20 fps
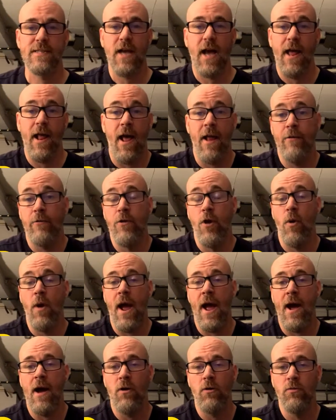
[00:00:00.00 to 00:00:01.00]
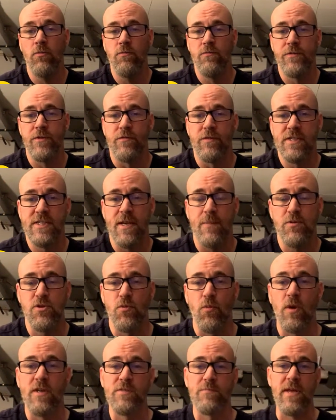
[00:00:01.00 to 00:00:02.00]
I don't know how the reception
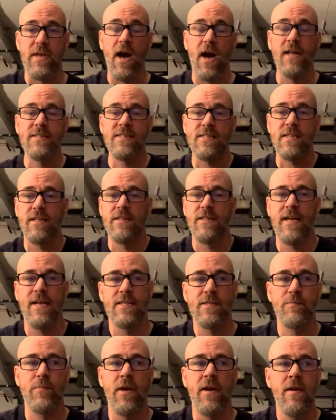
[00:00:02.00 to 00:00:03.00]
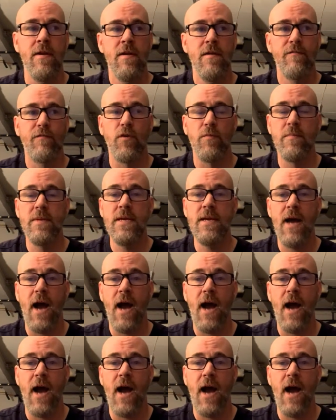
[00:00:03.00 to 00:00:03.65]
was beyond Sundance, but for me,